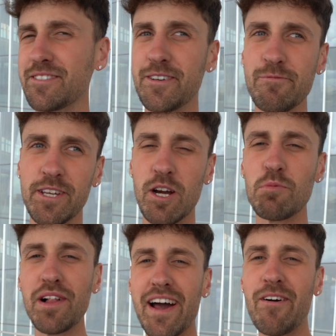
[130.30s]
too
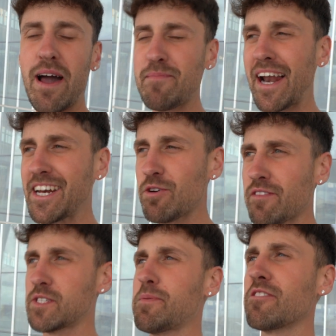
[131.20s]
terrible out. I mean, I do
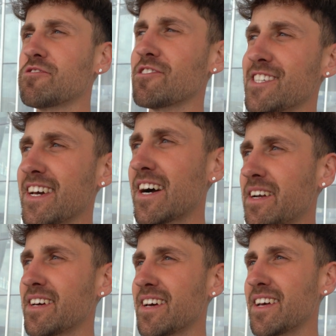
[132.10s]
have a Spirit jersey
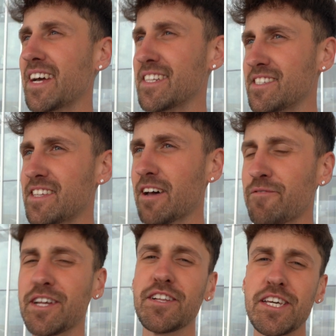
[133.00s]
on. It's
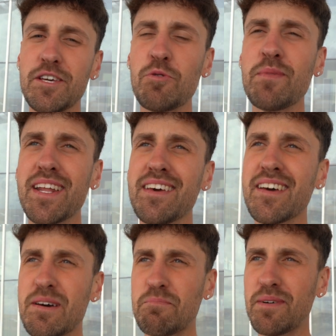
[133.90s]
definitely humid,
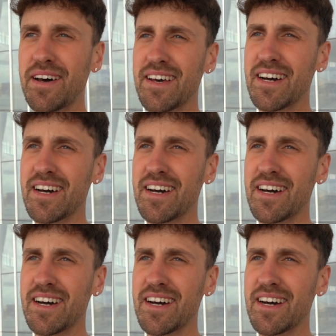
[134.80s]
but